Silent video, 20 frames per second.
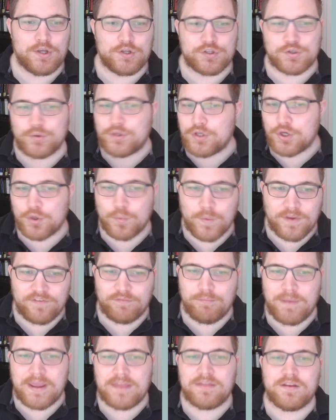So here
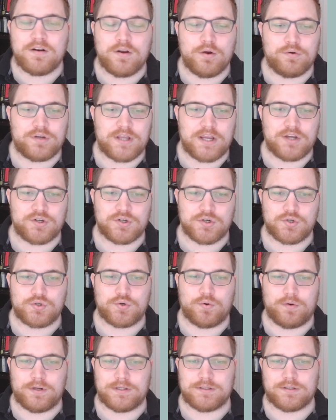we've made the notation
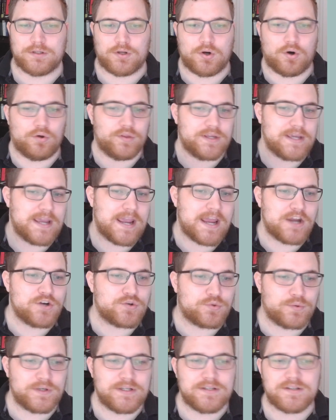choice to call the
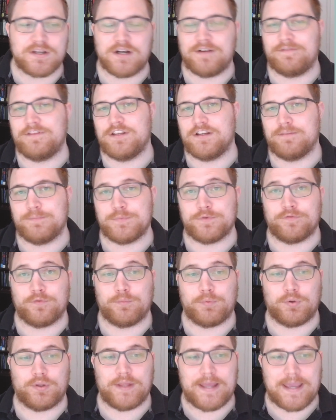entries of the
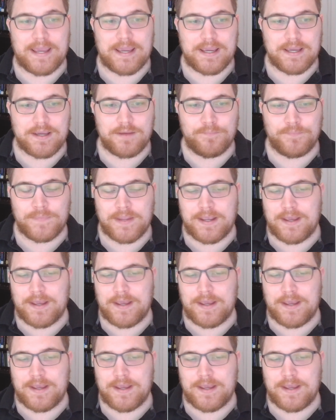observable A